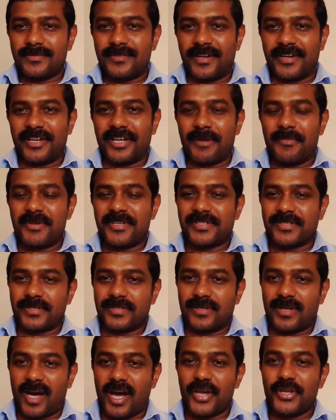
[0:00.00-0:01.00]
Dandamis
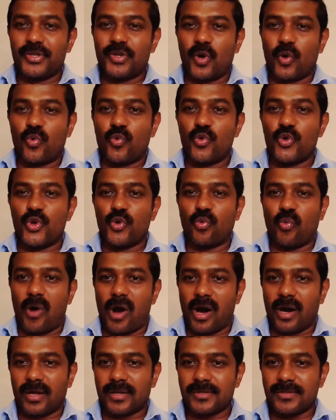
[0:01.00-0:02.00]
said, "I know who you
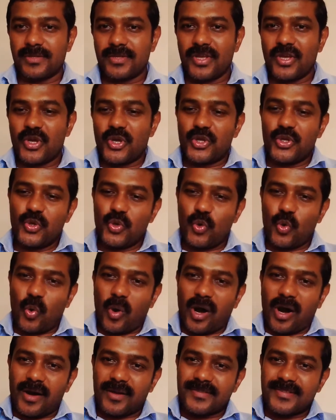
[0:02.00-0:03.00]
are. You
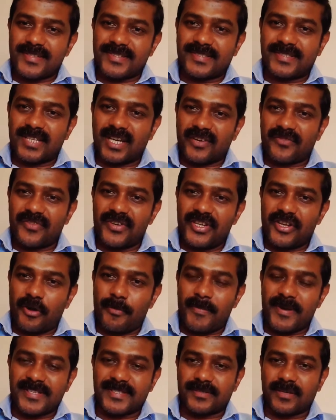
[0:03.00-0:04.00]
are the servant
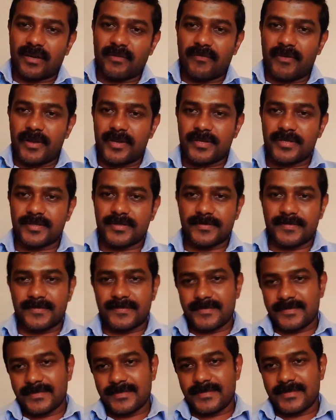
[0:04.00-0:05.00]
of my servant."
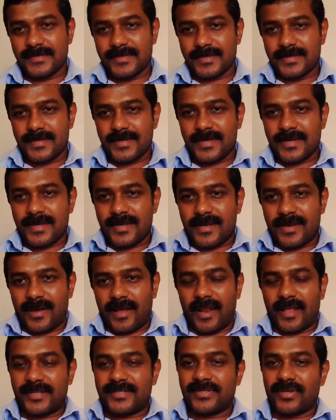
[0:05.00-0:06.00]

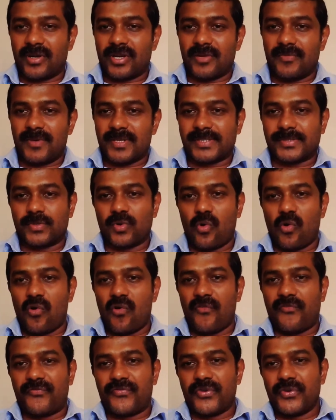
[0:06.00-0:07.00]
Alexander was so
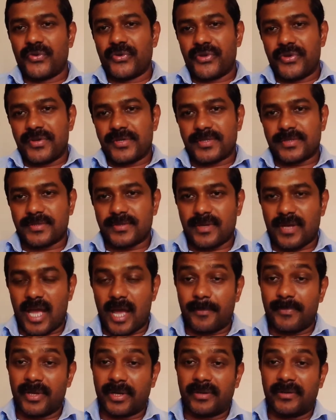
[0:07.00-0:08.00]
furious. "I
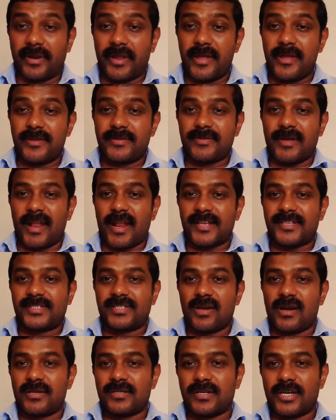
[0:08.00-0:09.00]
am the great
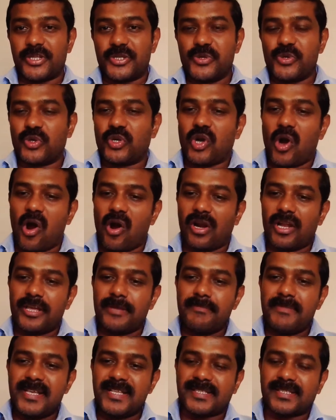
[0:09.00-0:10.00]
Alexander. You
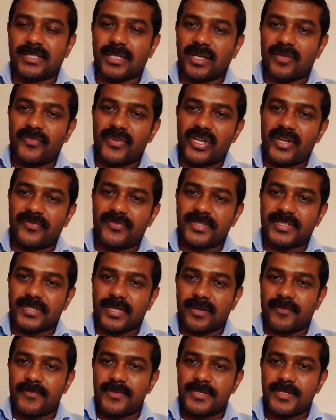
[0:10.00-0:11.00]
calling me servant of the
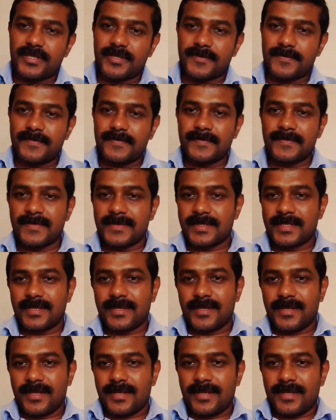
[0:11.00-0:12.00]
servant?"
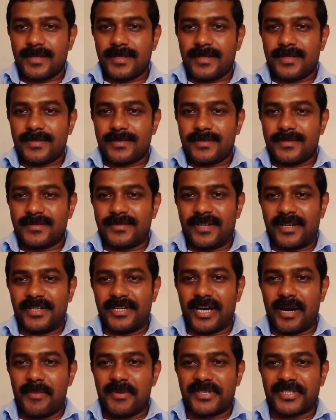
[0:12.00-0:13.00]

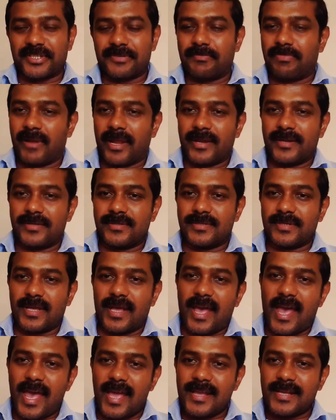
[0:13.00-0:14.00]
Dandamis replied,
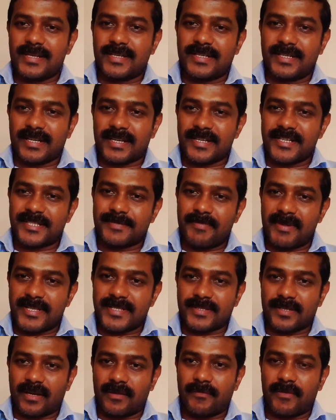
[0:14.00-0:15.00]
"Anchor is my
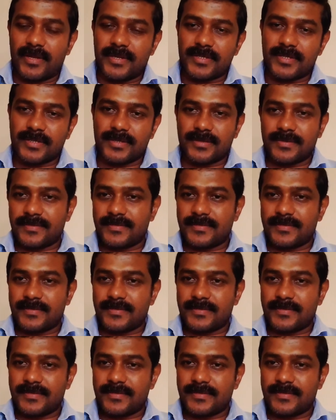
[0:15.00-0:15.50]
servant.